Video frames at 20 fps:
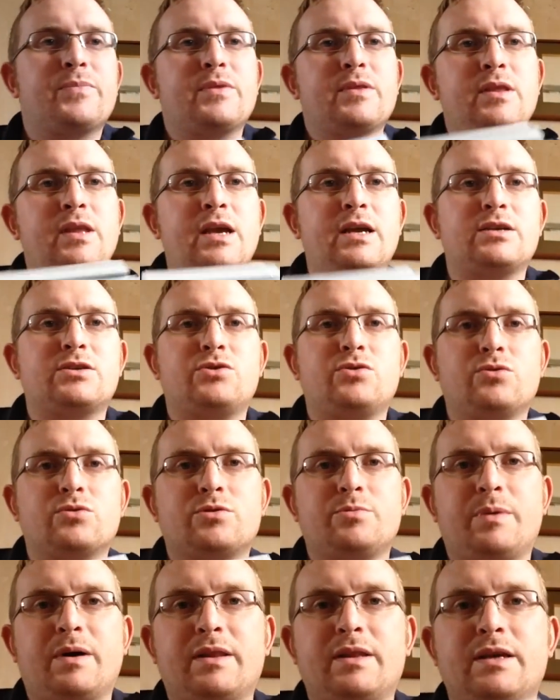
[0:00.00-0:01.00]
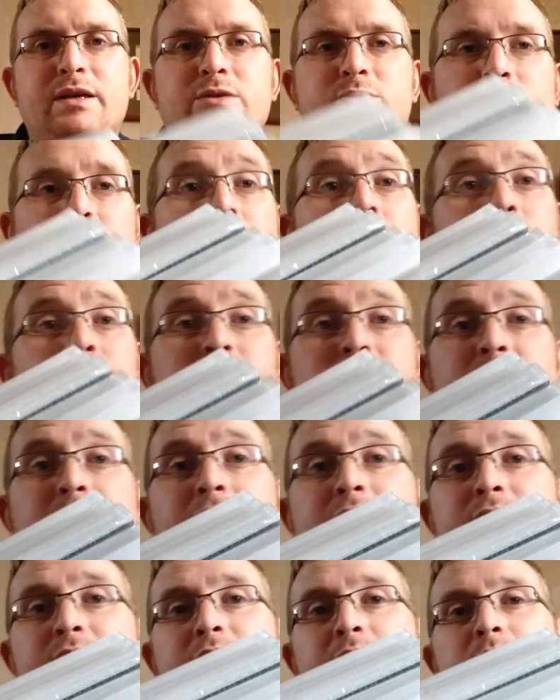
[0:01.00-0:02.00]
Nick's talked about these when I was
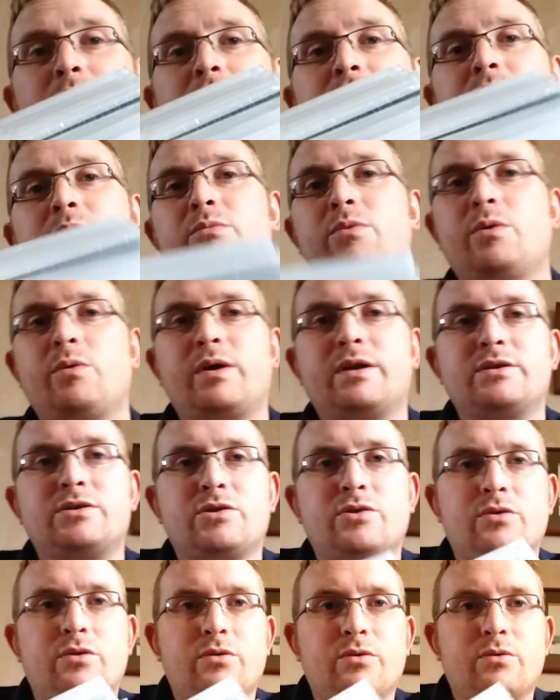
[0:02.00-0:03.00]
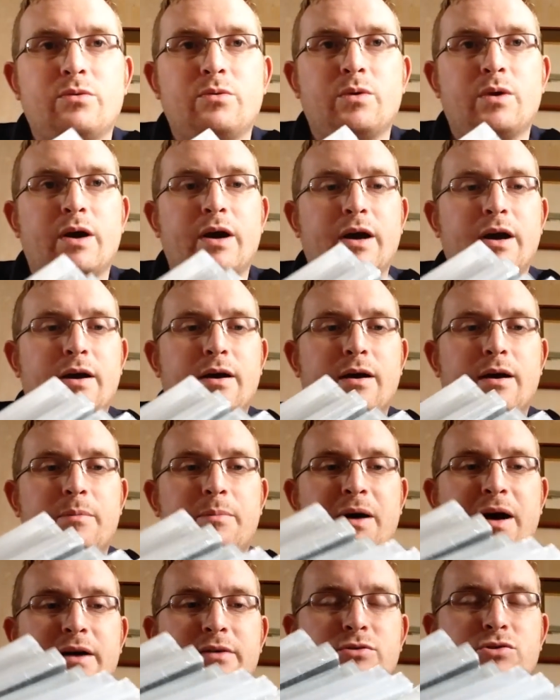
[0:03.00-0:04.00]
down there with him. We went to a
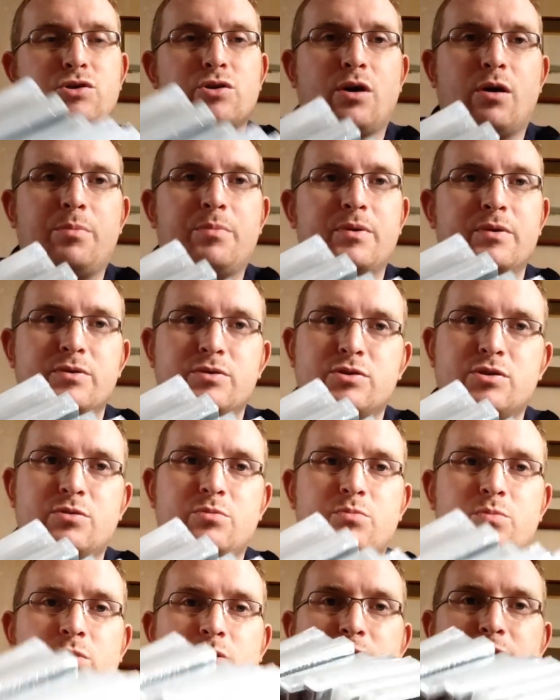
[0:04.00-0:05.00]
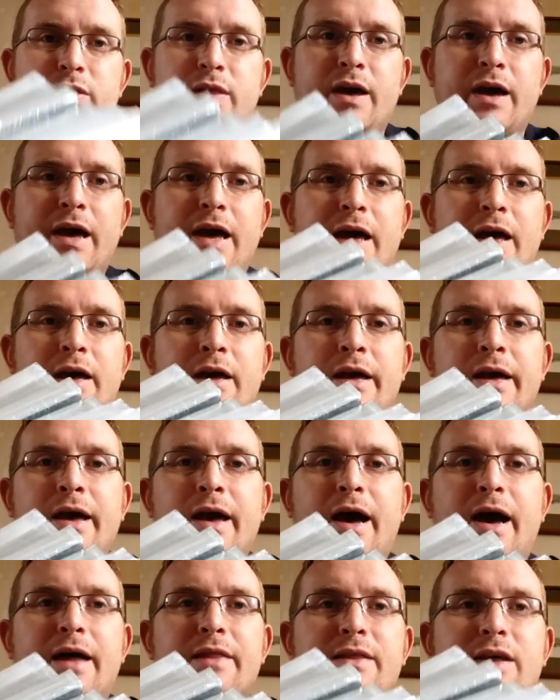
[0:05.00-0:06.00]
pound shop and some were in there.
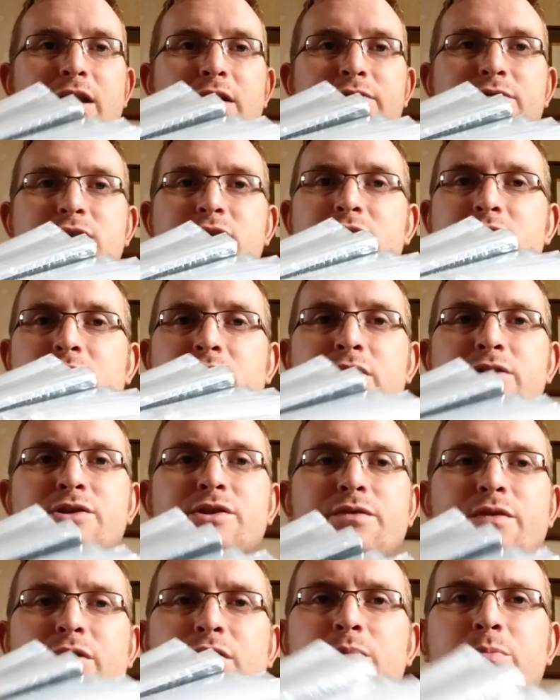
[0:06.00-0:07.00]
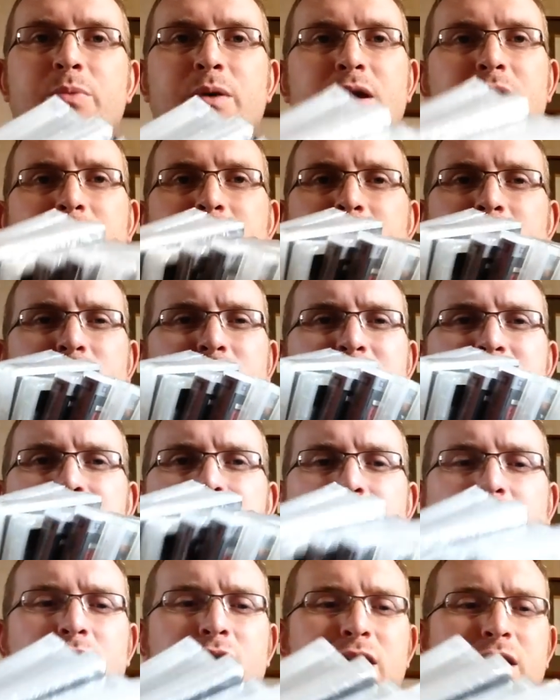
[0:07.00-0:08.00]
And then I've seen loads of other people, these
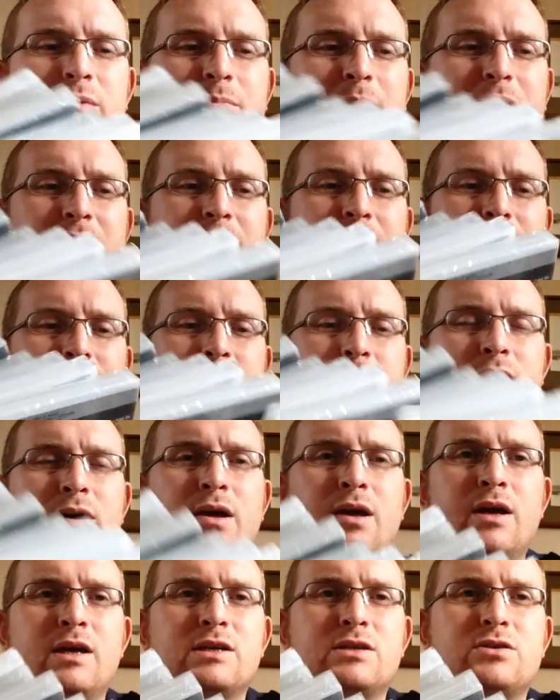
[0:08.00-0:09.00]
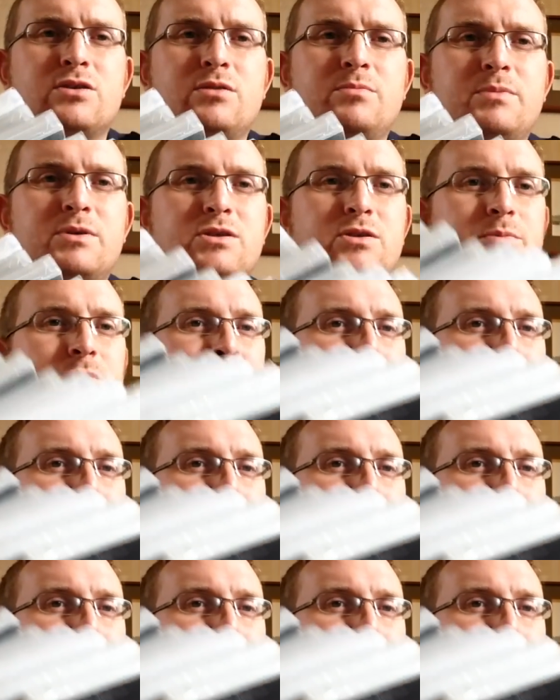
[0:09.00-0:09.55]
knocking about. So there must have